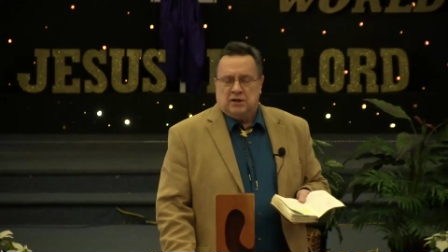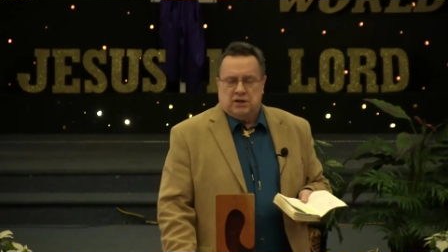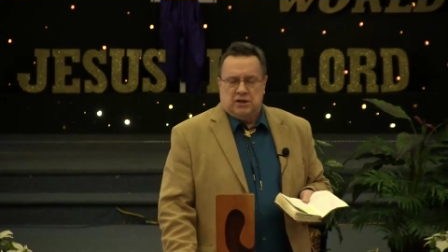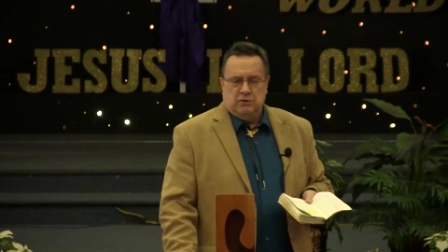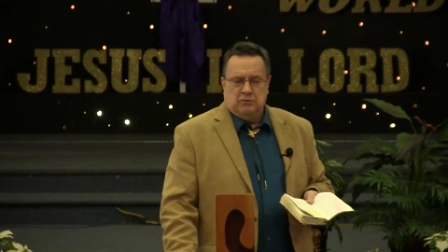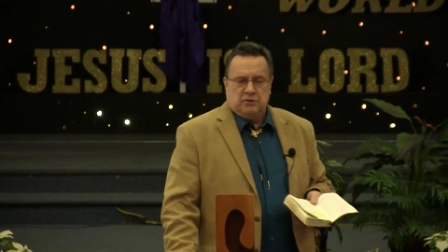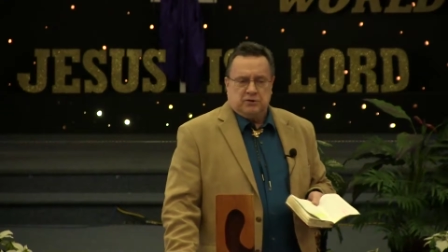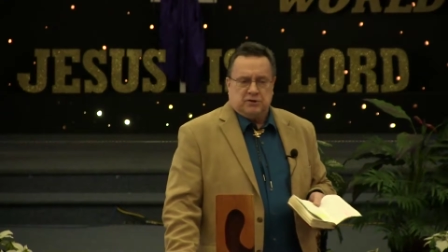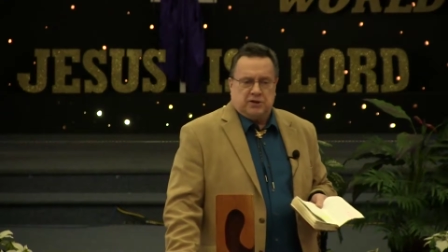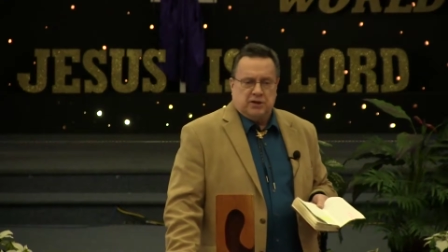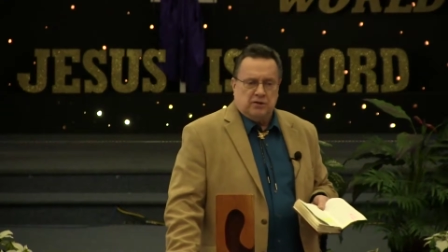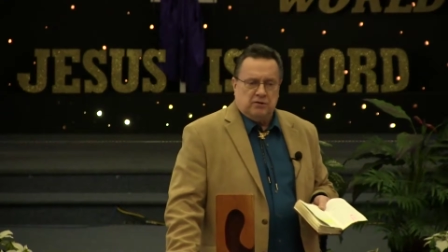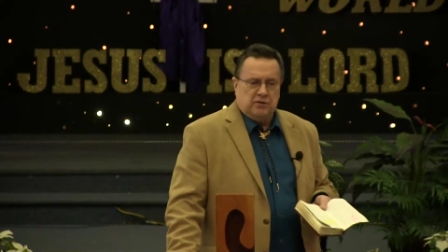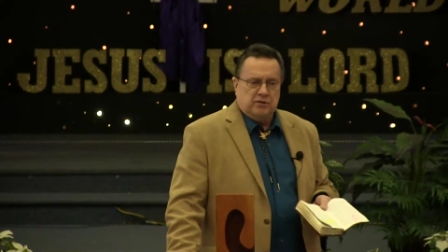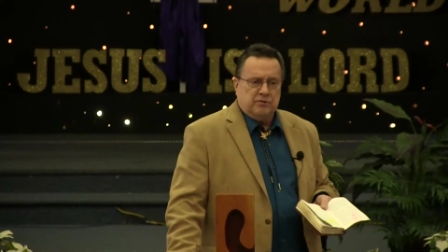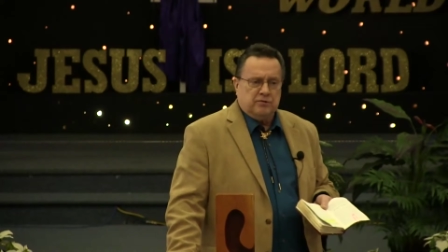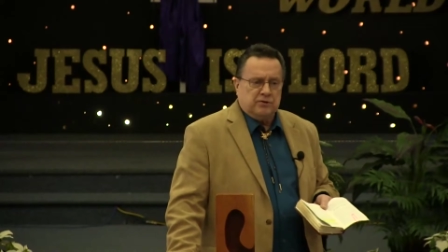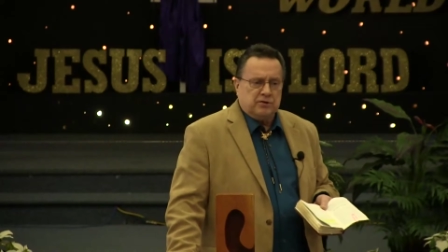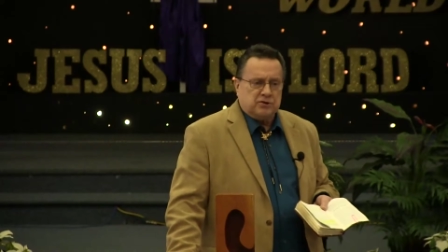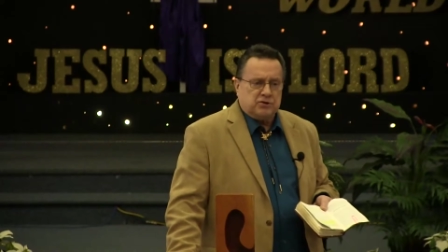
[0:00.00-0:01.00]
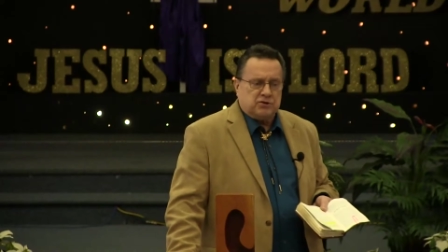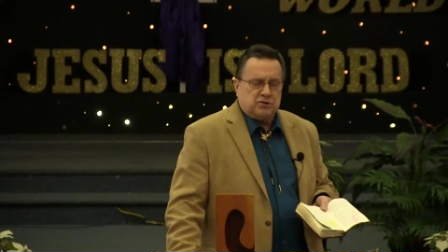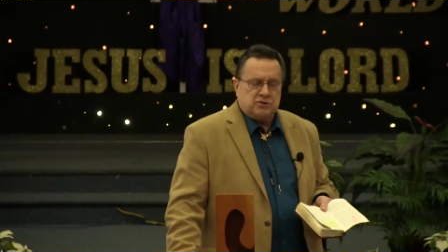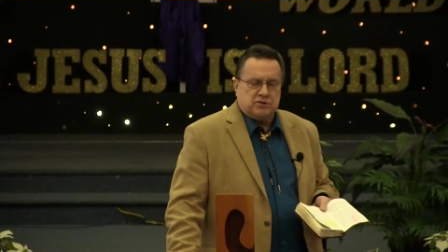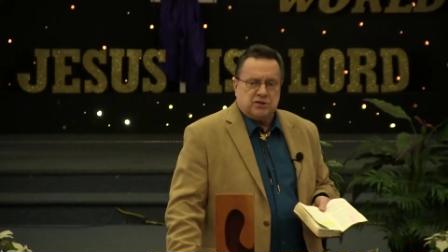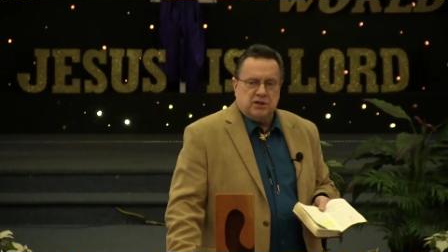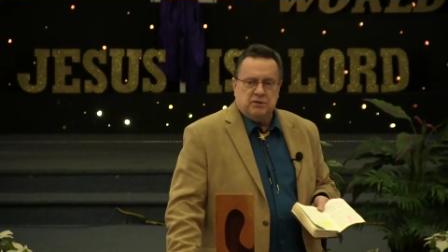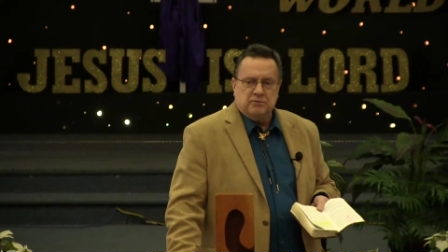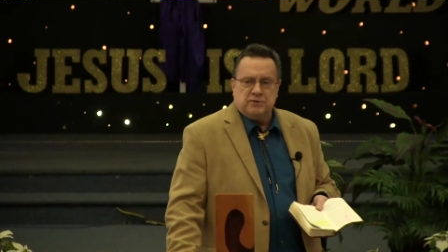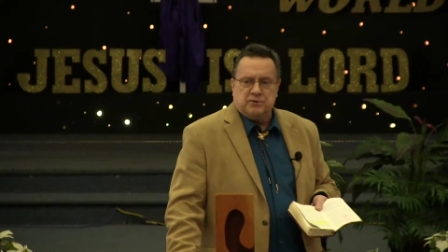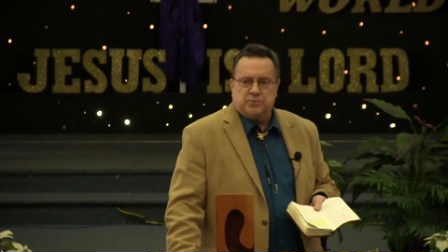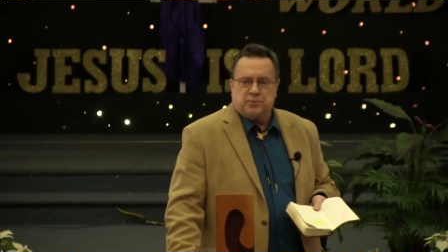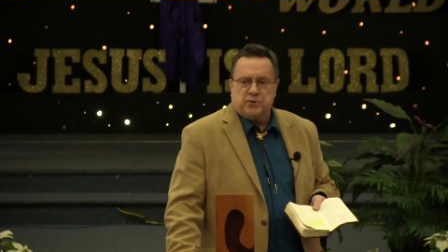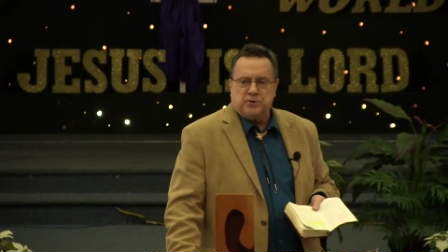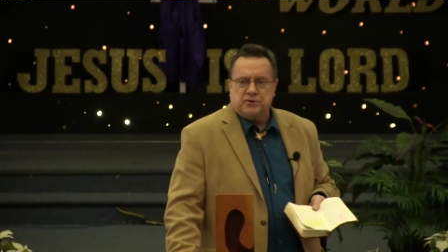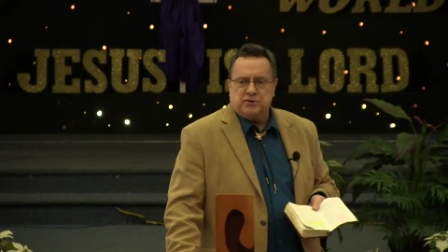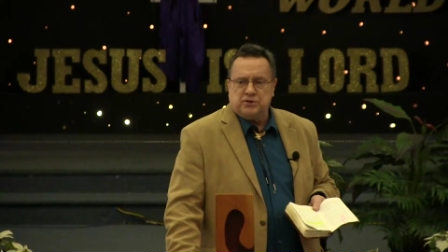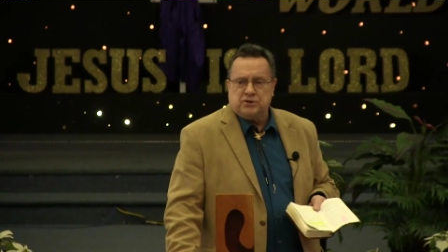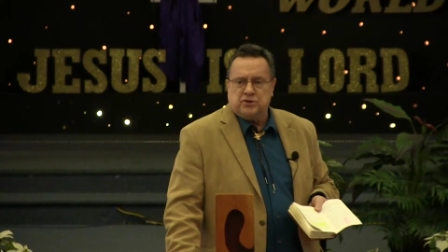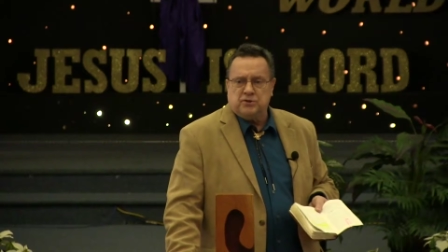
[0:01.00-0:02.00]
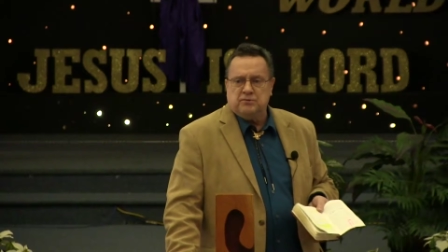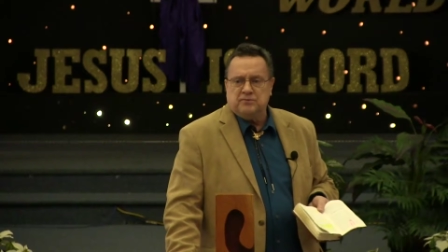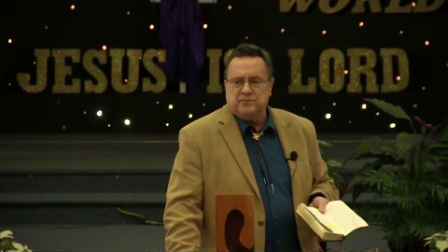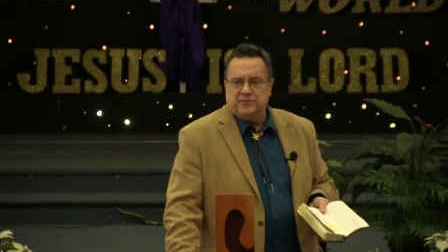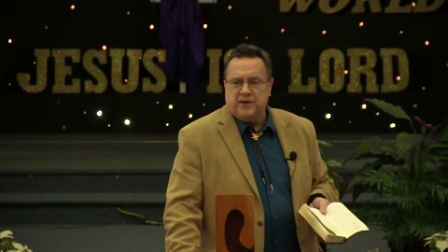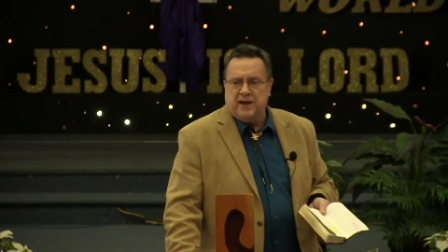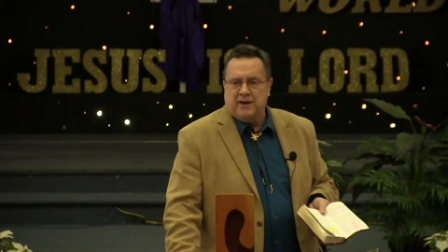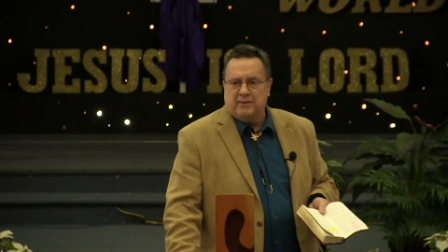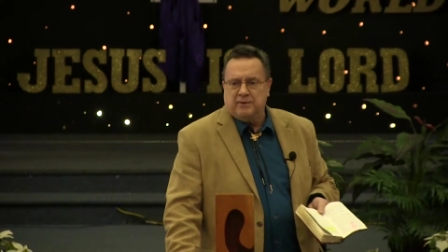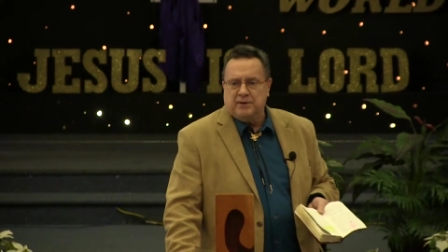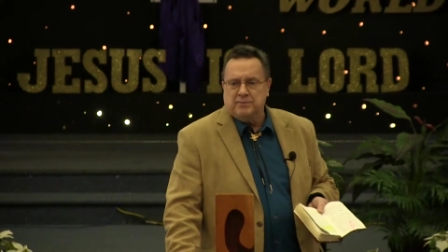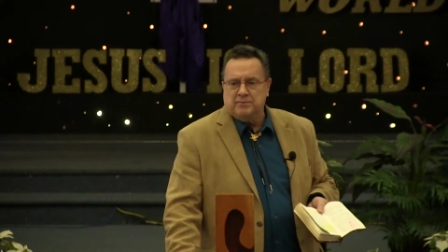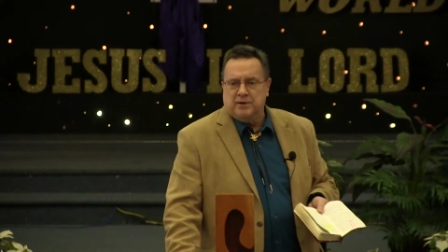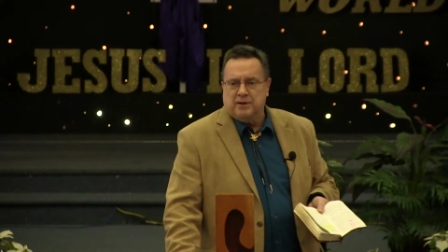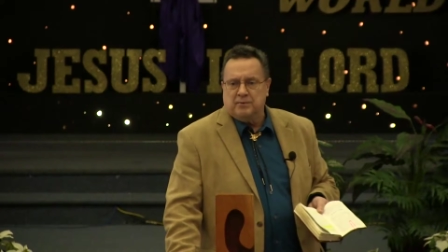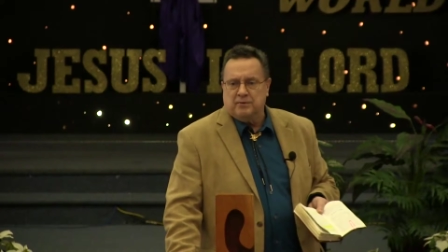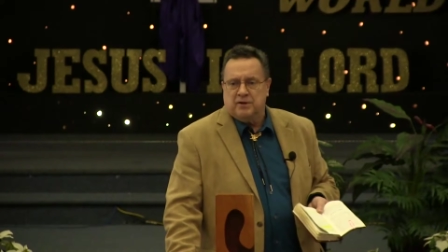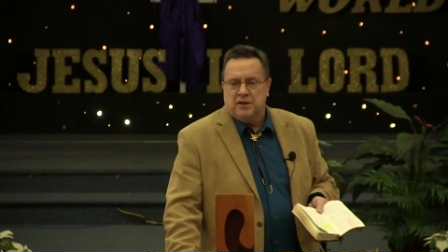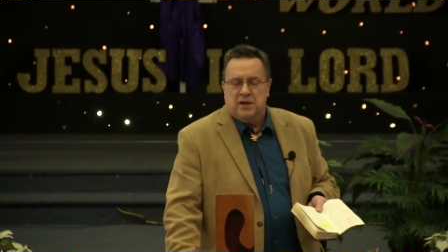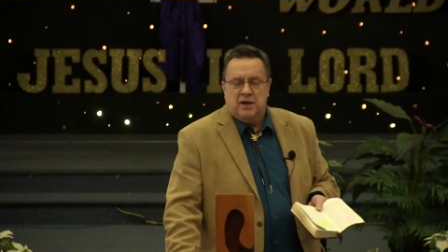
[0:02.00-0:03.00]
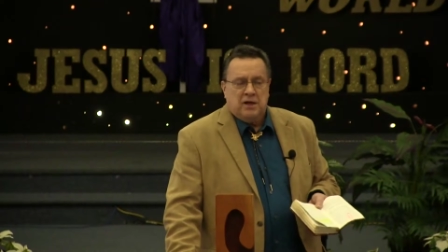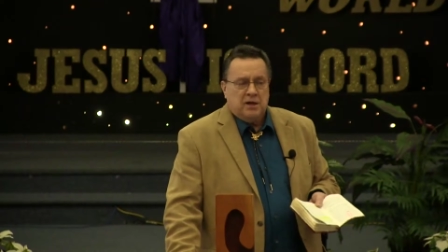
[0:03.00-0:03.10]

He was killing Christians. He was persecuting family members.